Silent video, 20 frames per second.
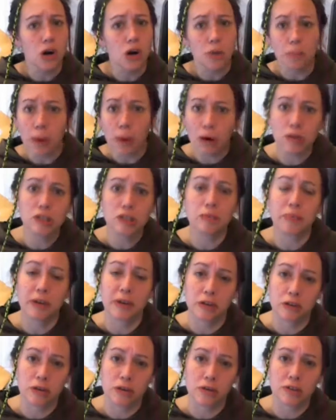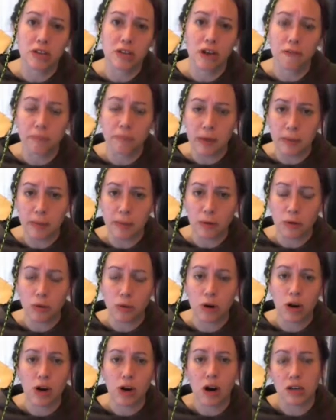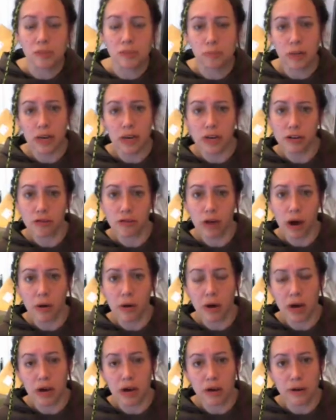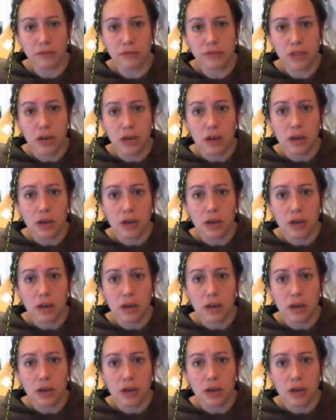post pictures of people who are cosplaying drow elves